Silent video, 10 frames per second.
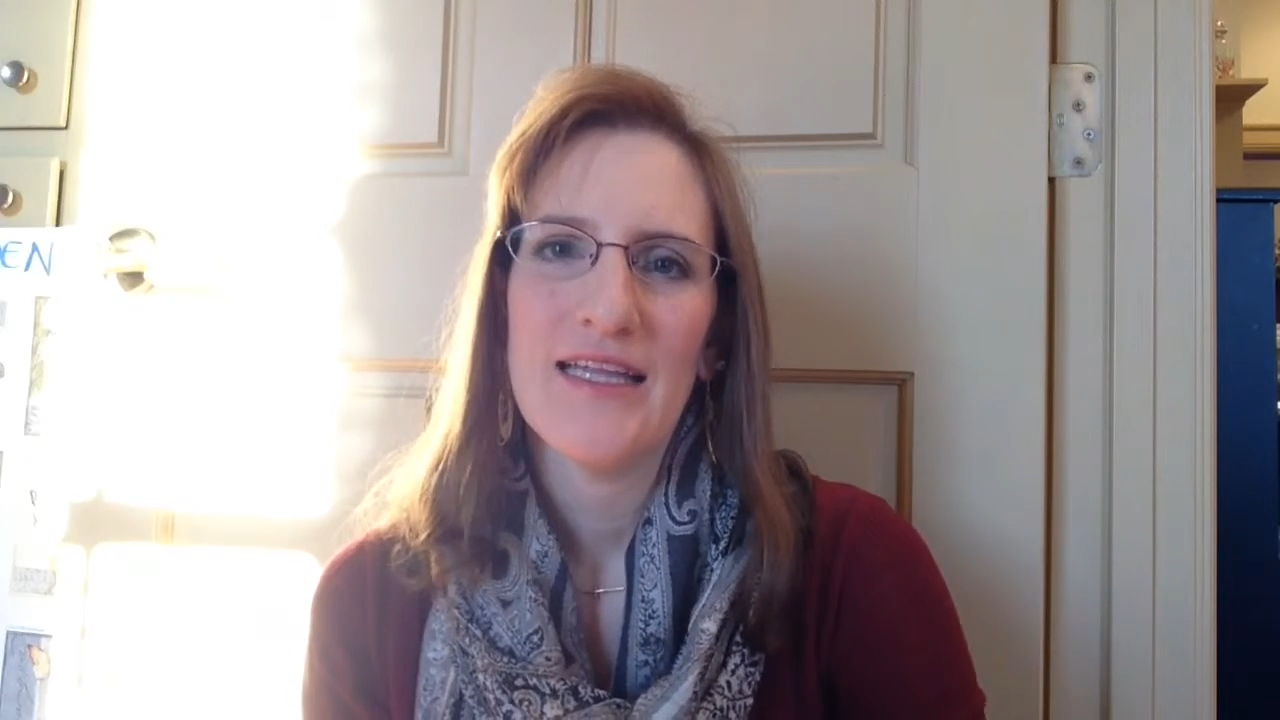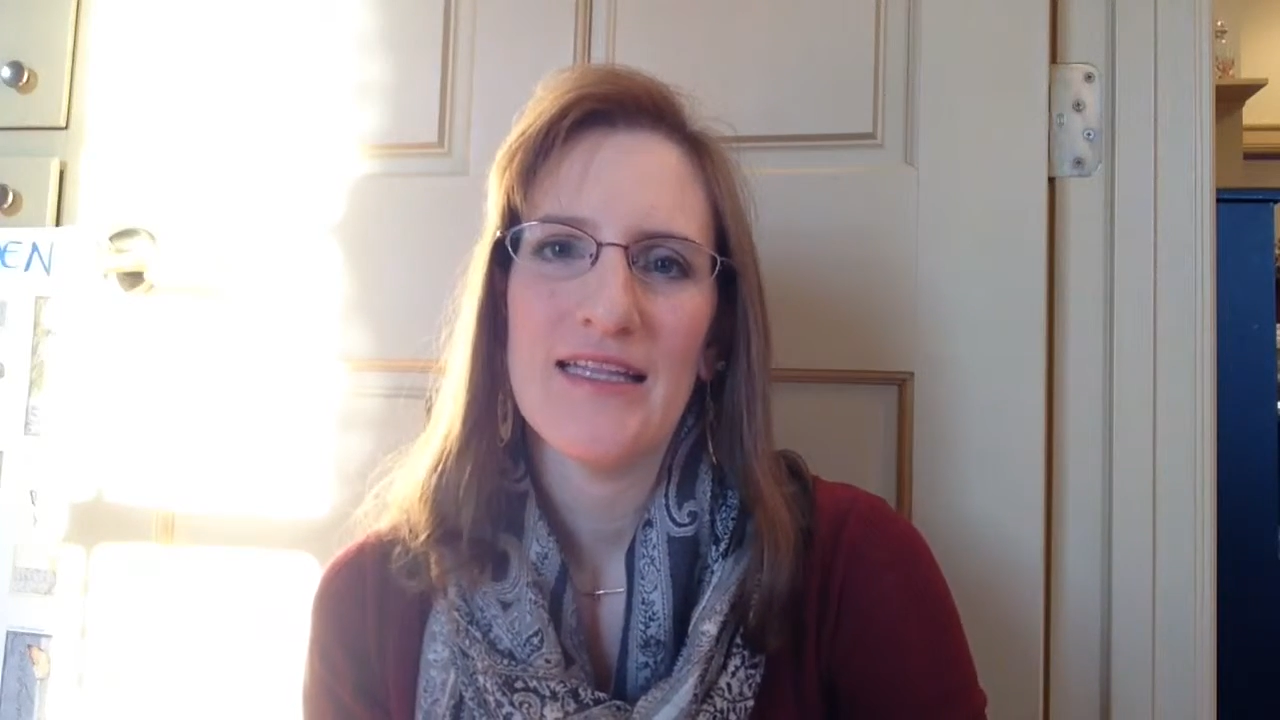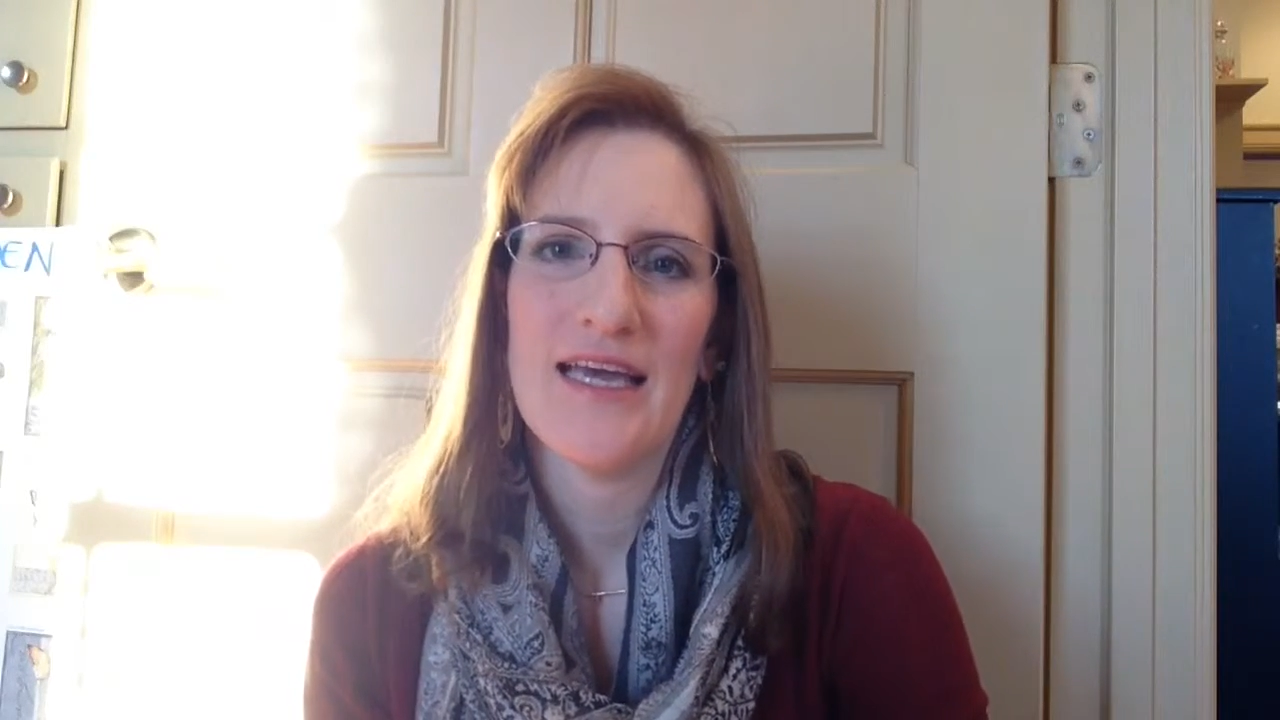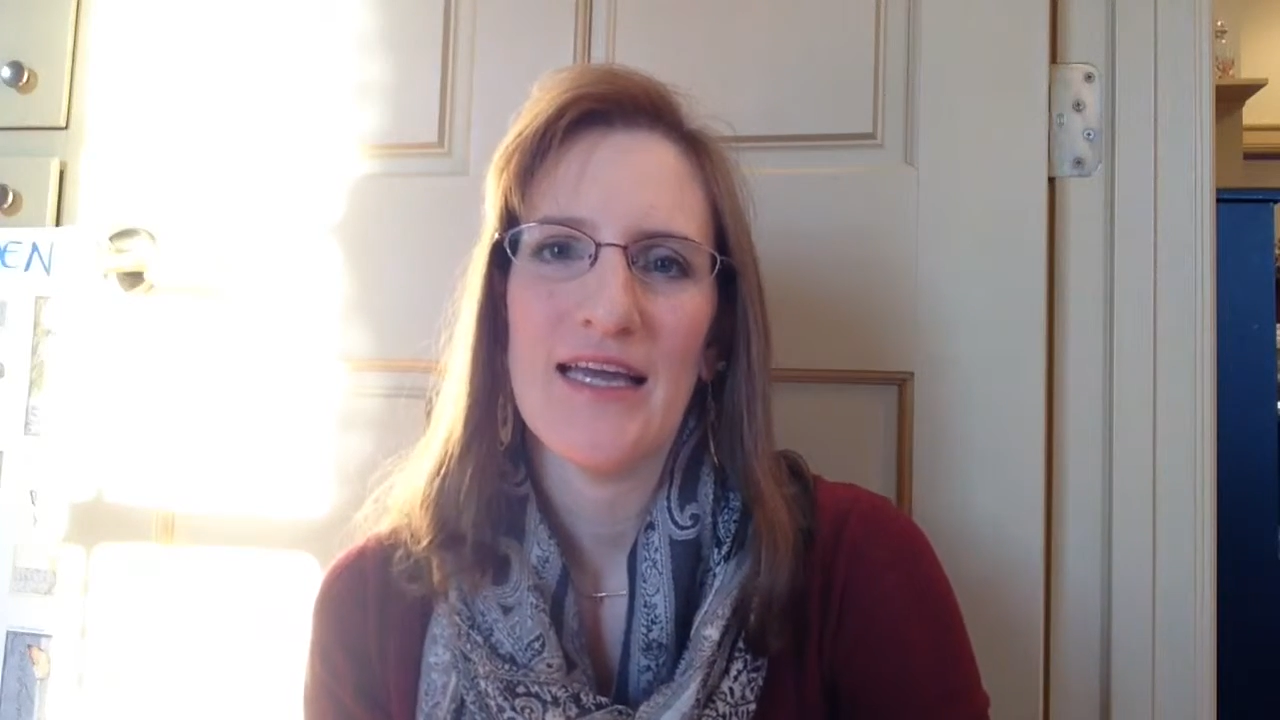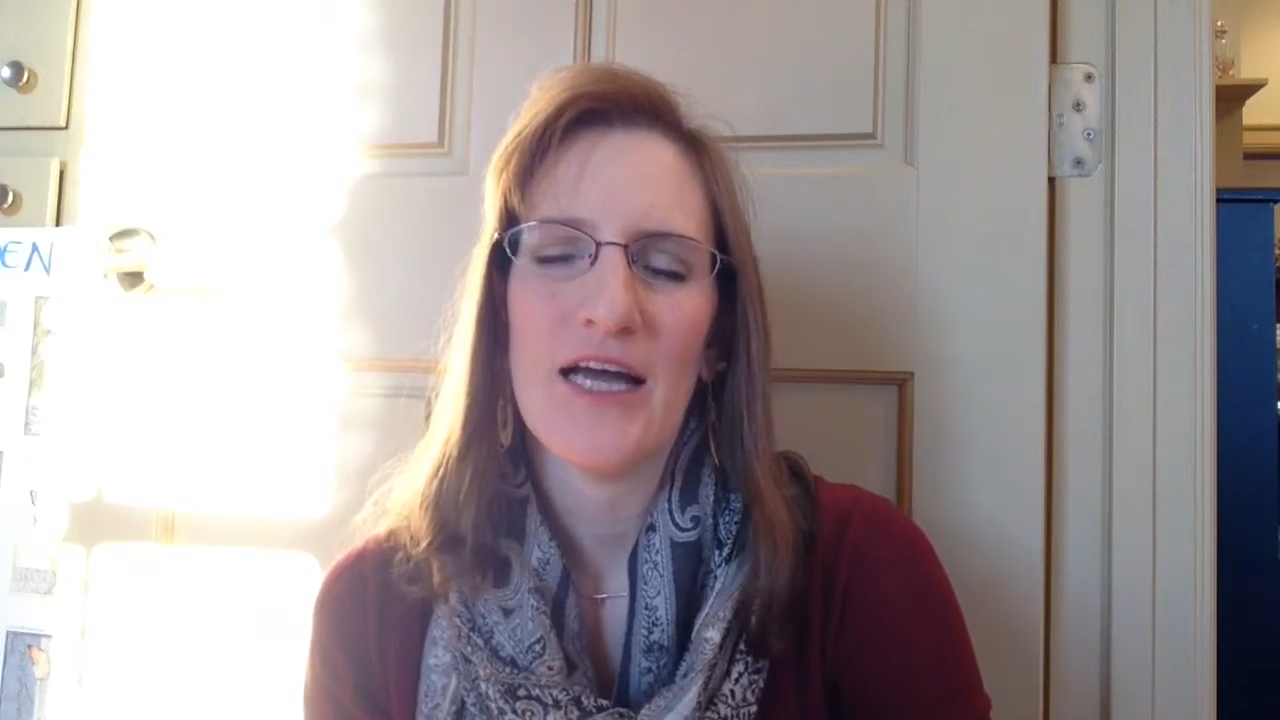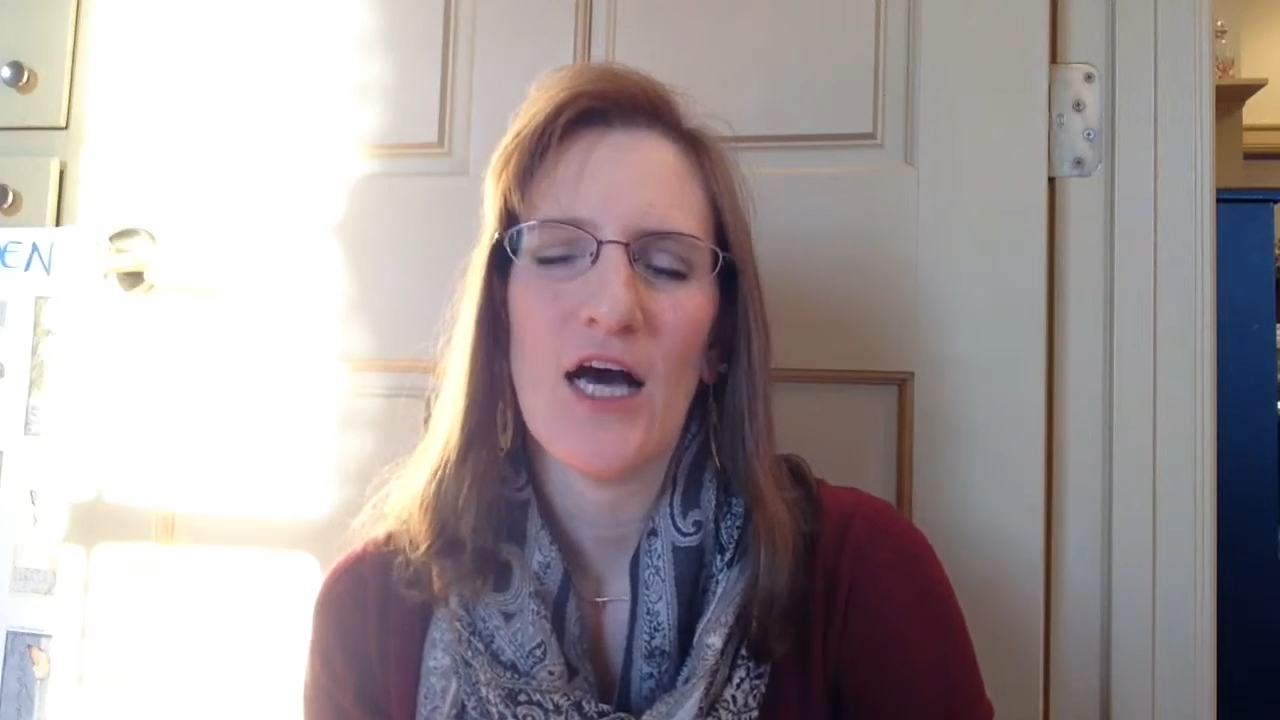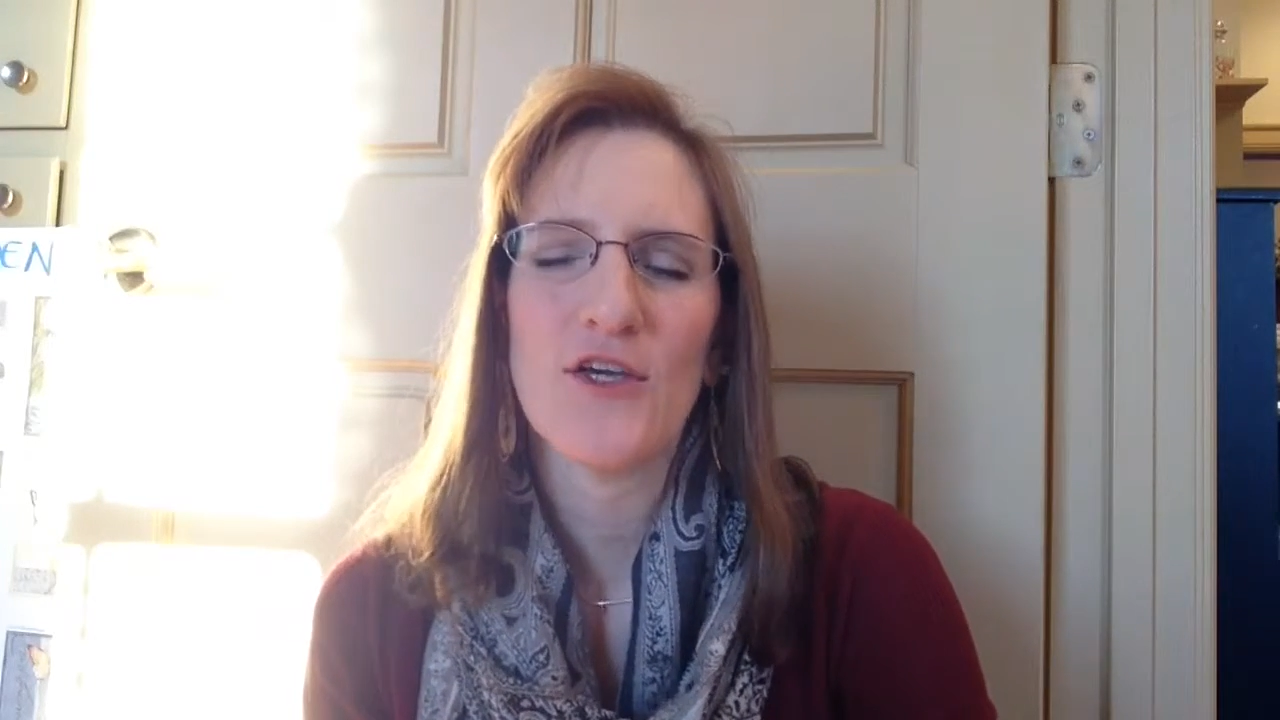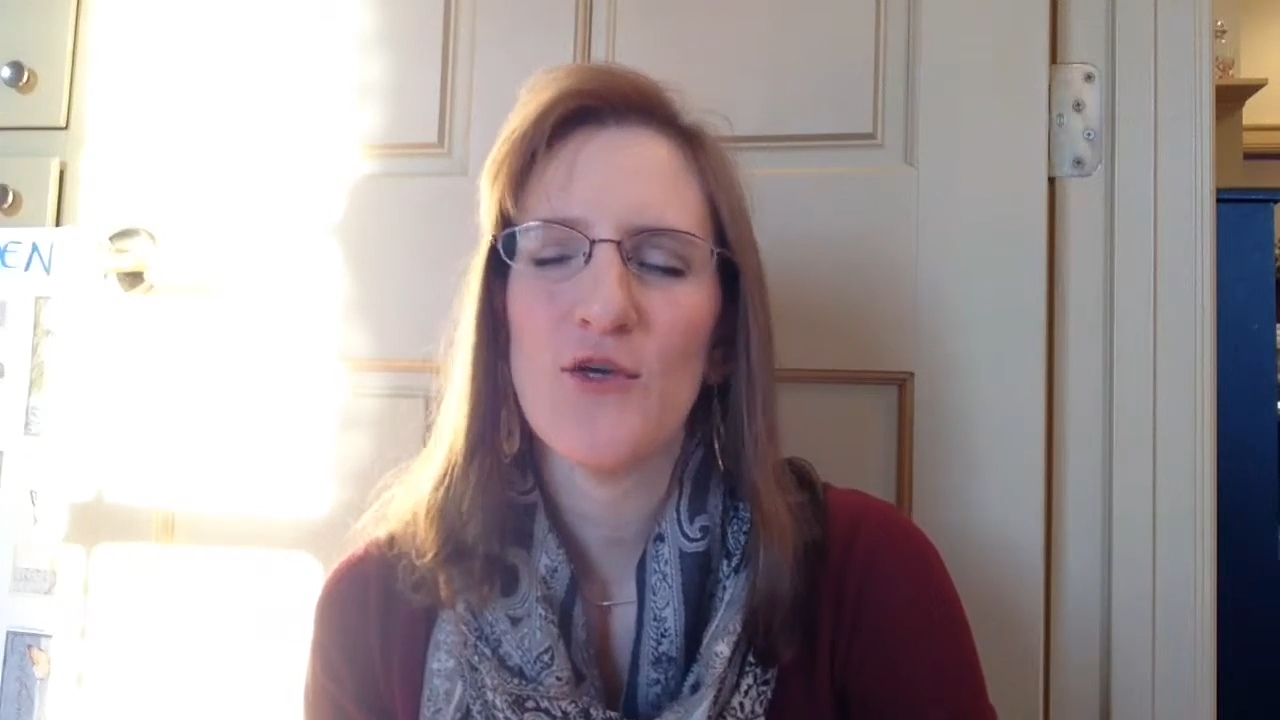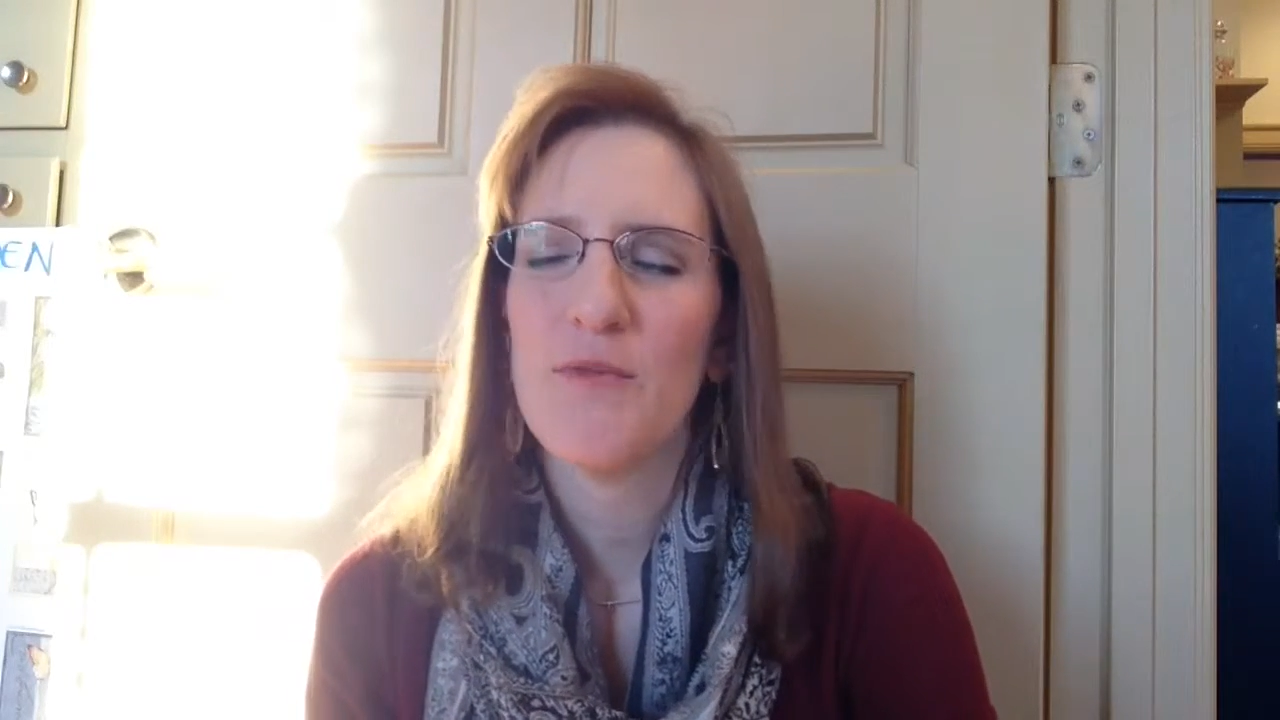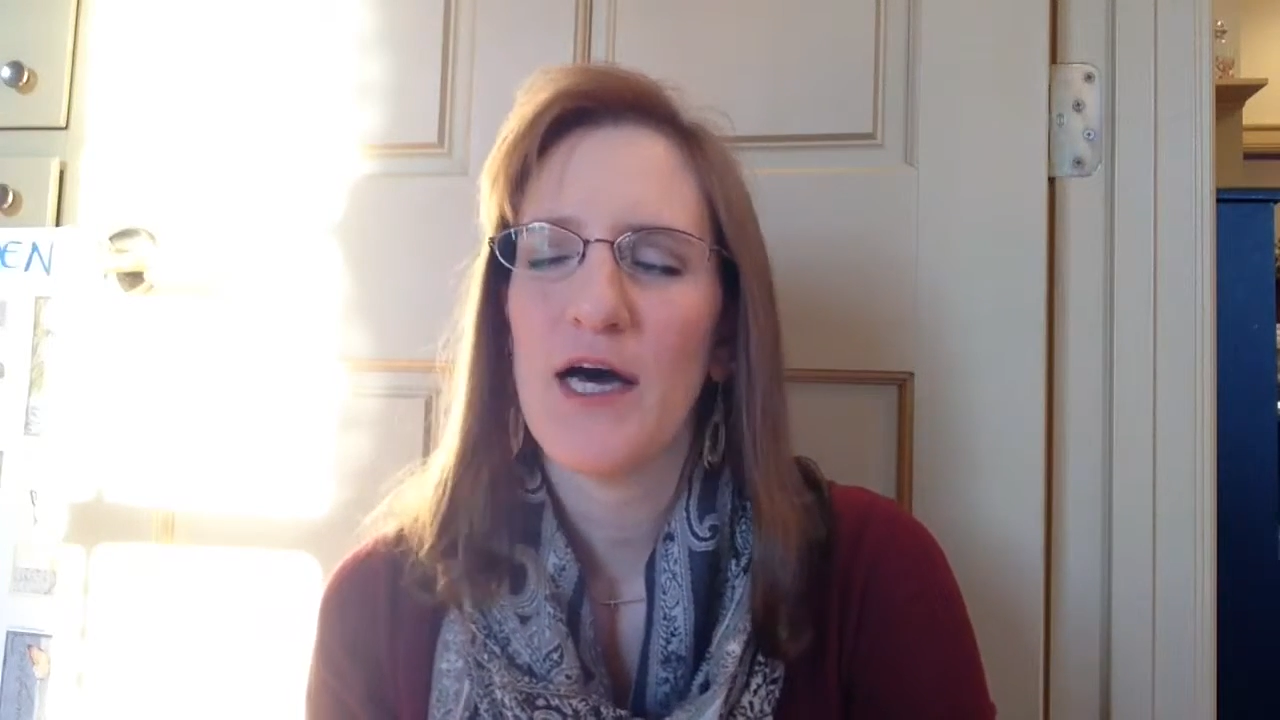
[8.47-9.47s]
that
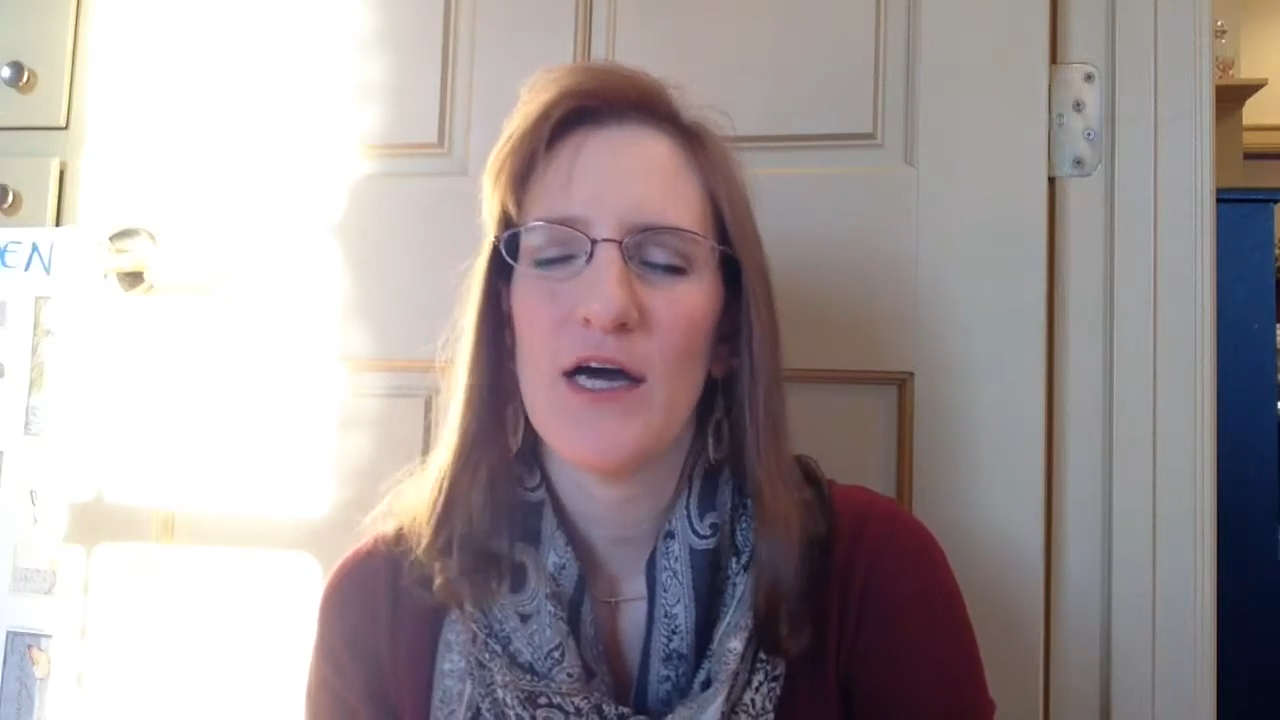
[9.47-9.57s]
occupy